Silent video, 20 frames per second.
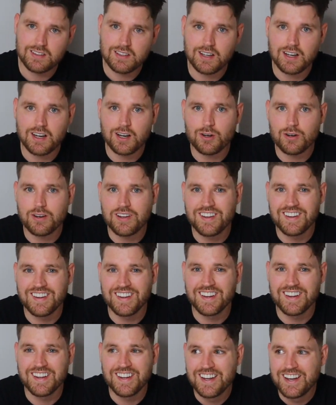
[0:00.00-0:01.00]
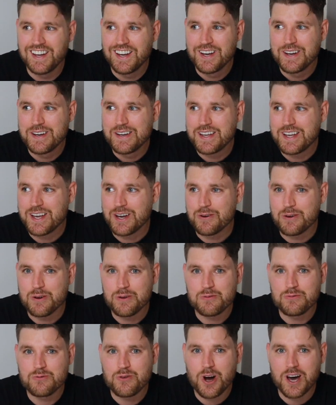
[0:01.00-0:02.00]
yeah,
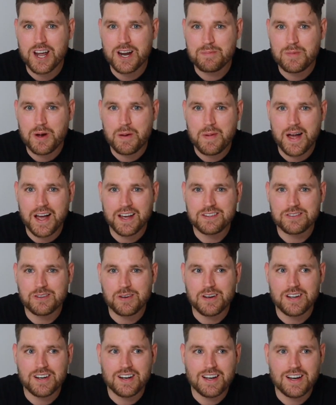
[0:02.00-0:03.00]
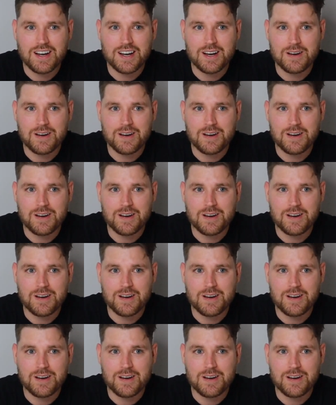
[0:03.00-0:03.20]
right up my backside.